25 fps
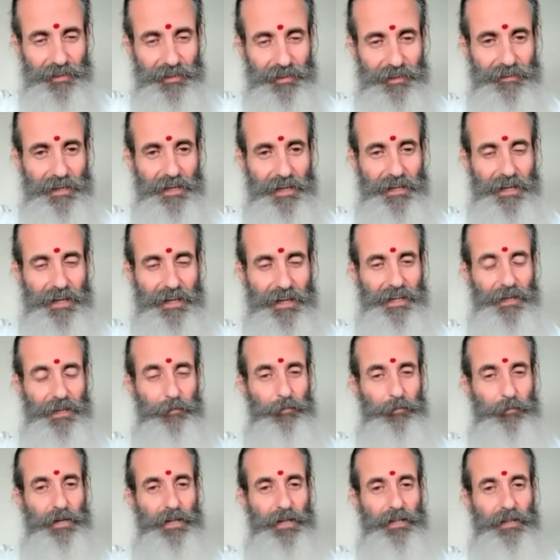Then I
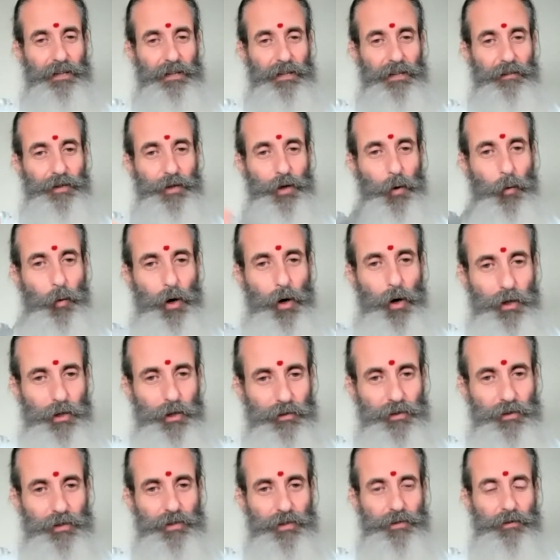can bring different
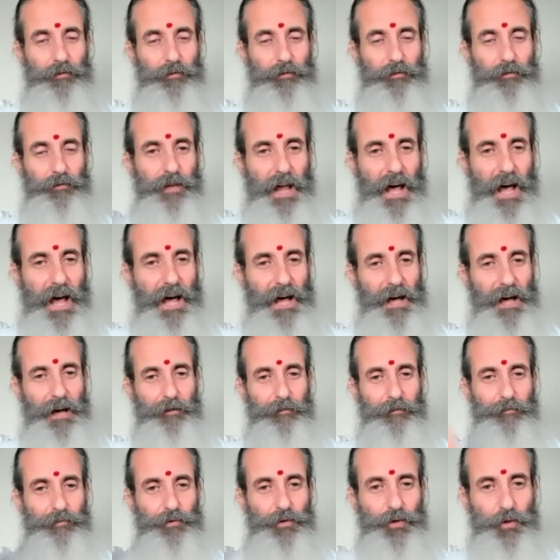qualities of
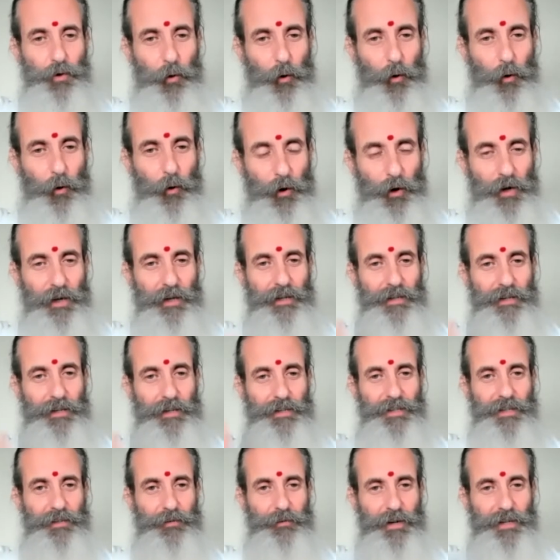love, joy,
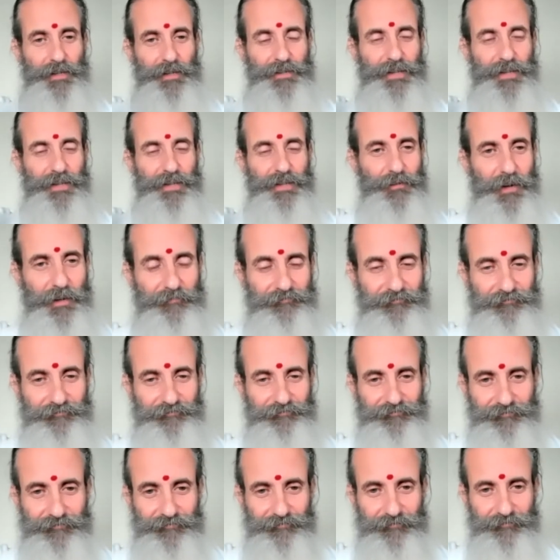etc.,
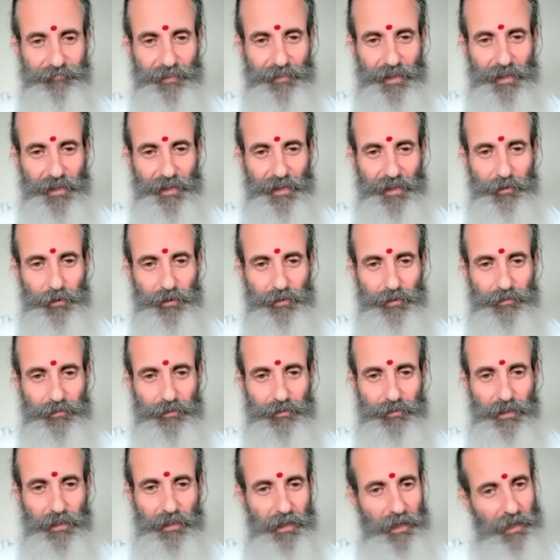into
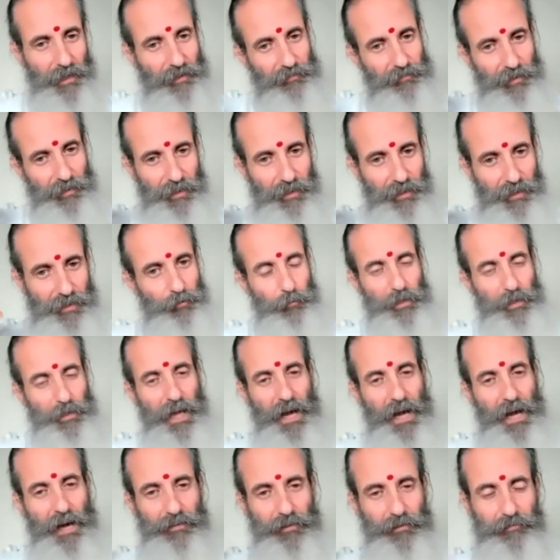it and tell it to be
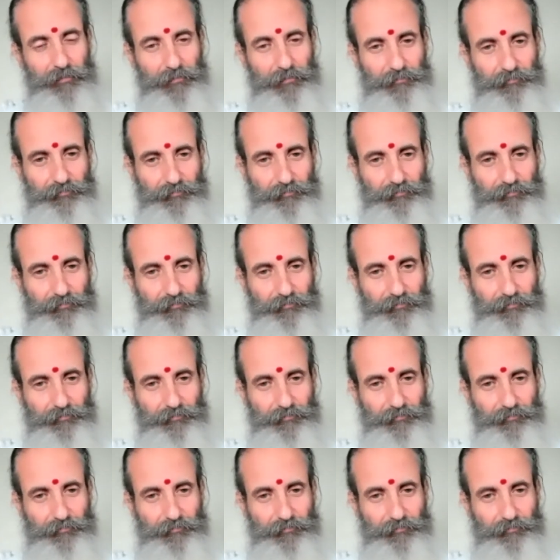active.